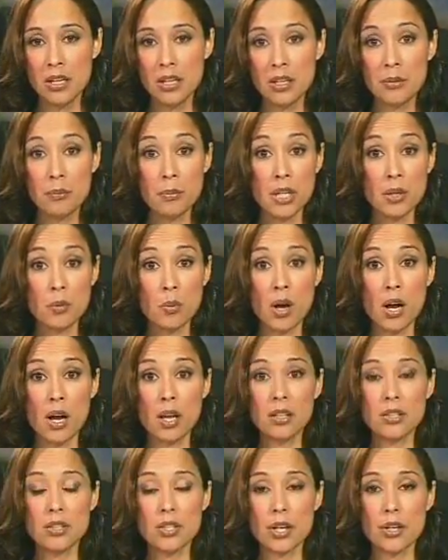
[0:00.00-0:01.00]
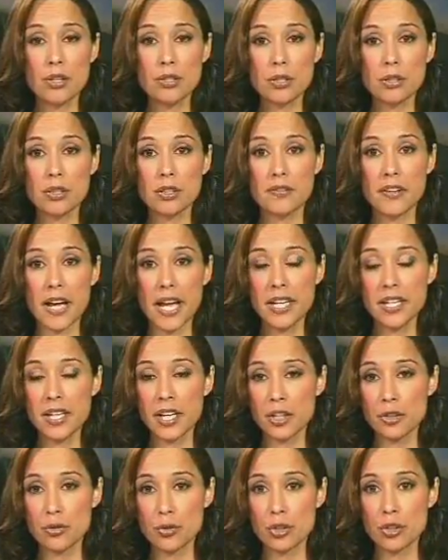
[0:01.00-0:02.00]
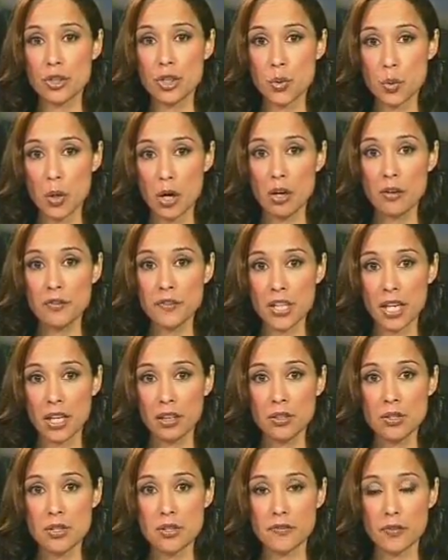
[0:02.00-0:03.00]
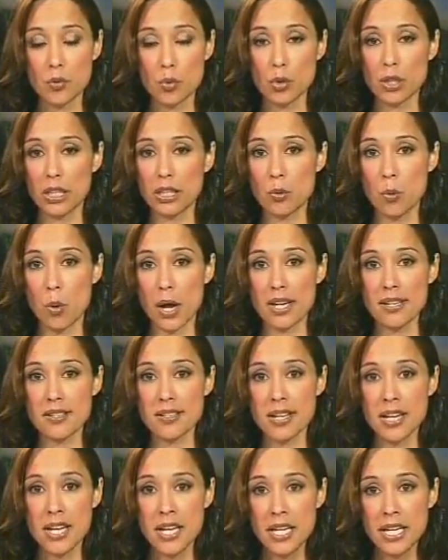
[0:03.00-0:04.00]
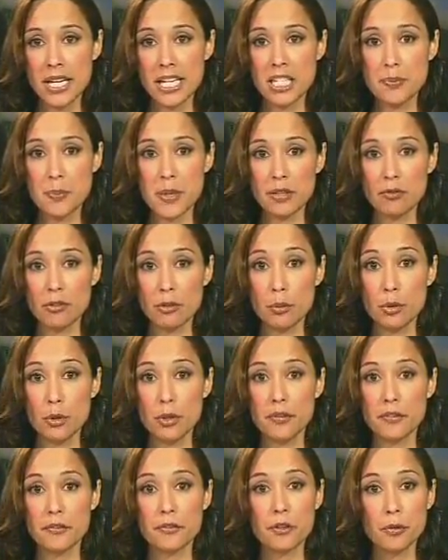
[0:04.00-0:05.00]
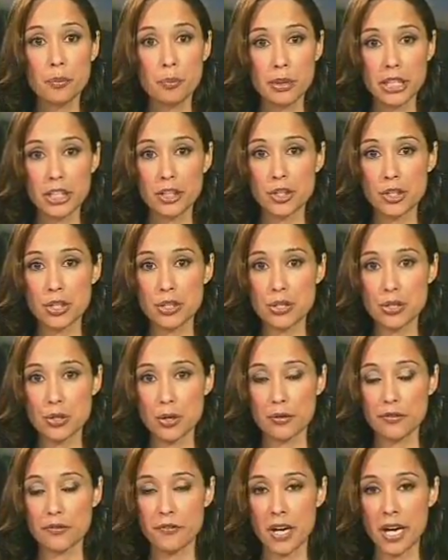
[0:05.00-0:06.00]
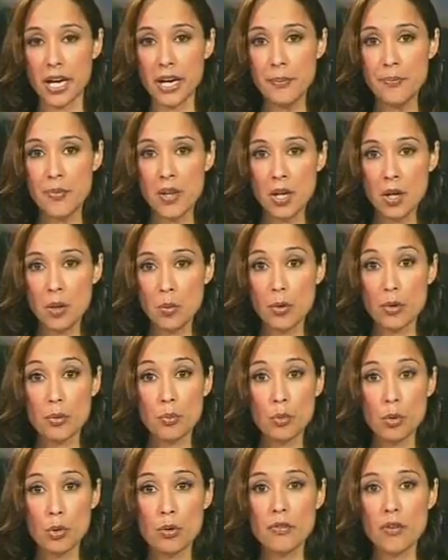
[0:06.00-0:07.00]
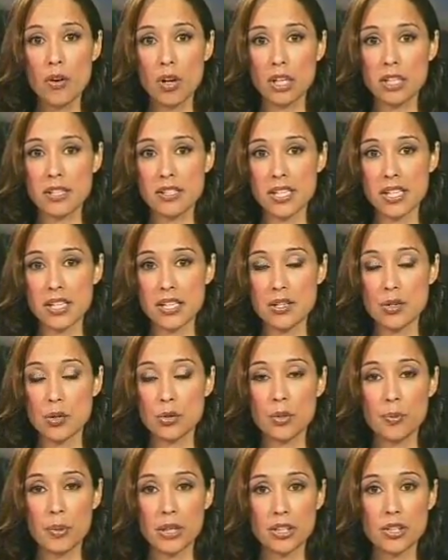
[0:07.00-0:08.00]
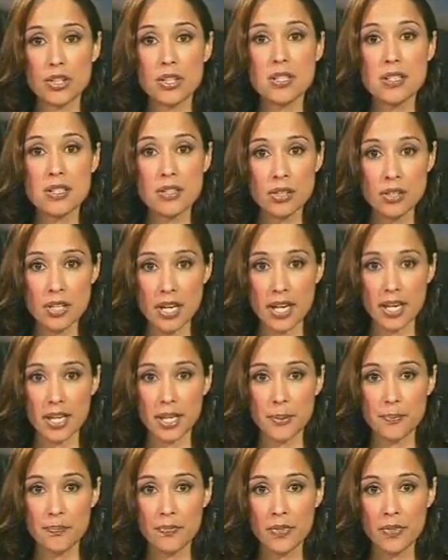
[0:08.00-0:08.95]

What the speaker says: Meanwhile, a total of 812 tonnes of oily waste has been removed from beaches so far, with more volunteers on the beaches today.